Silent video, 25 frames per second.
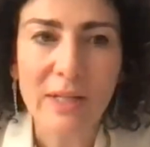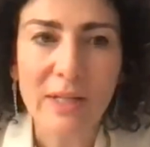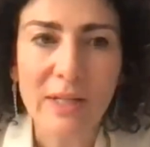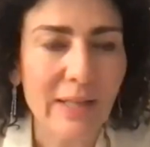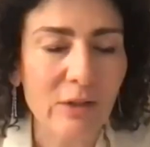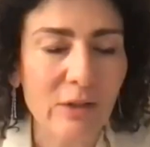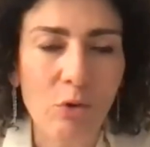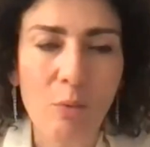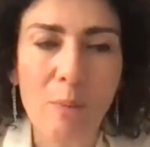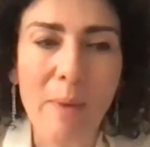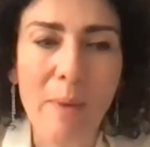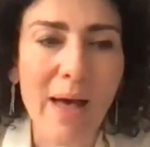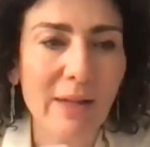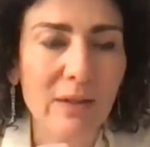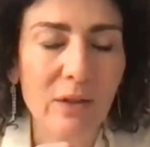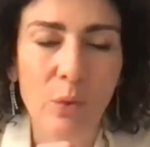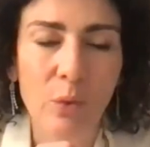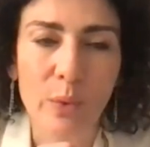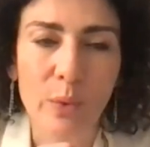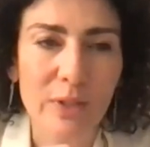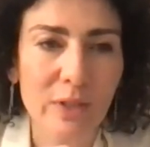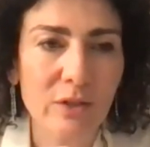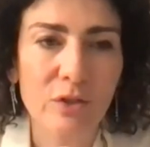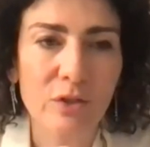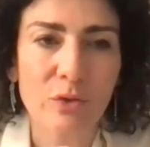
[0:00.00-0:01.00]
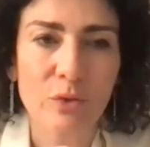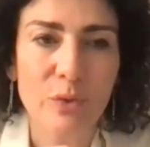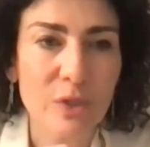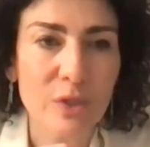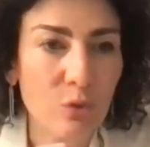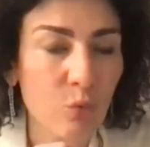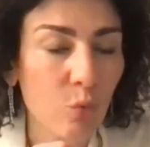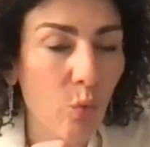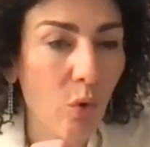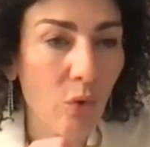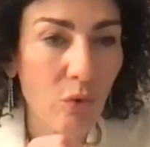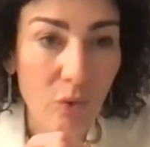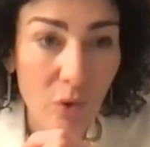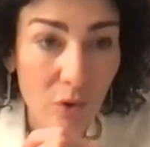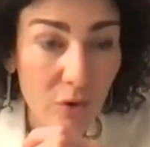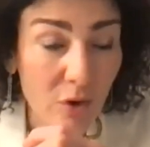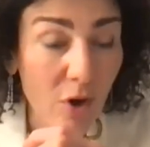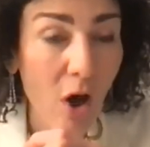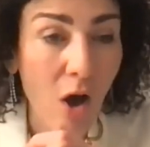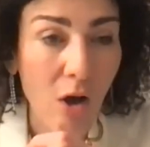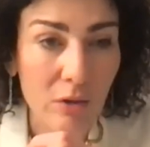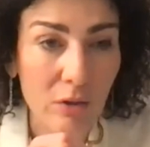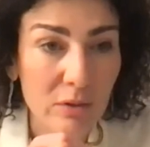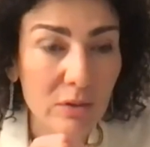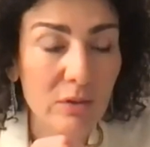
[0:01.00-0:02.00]
that no matter whether there is war or
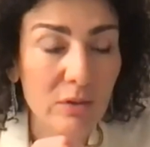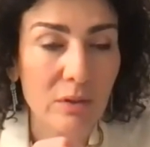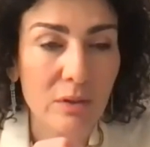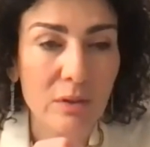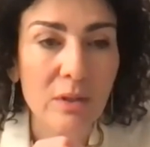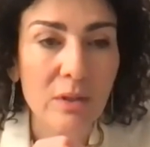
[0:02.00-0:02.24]
not,